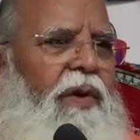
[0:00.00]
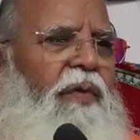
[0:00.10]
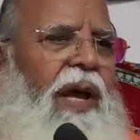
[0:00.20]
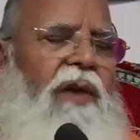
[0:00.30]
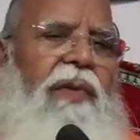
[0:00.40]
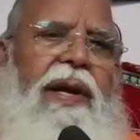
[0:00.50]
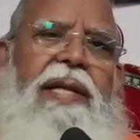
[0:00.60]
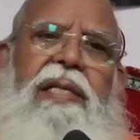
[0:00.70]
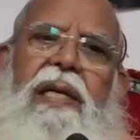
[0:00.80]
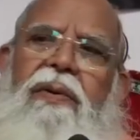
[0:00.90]
But when we
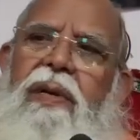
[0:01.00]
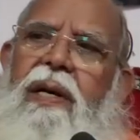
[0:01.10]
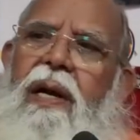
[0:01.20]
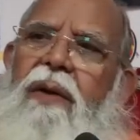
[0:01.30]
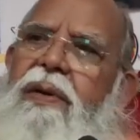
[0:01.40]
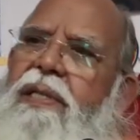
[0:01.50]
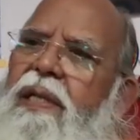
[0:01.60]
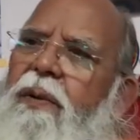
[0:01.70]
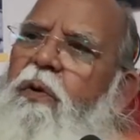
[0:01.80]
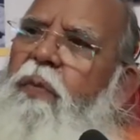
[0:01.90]
discover
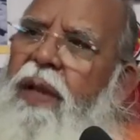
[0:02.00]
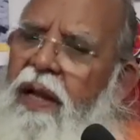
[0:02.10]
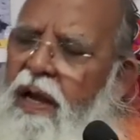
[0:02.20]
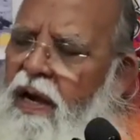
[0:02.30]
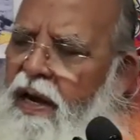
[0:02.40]
ourselves to be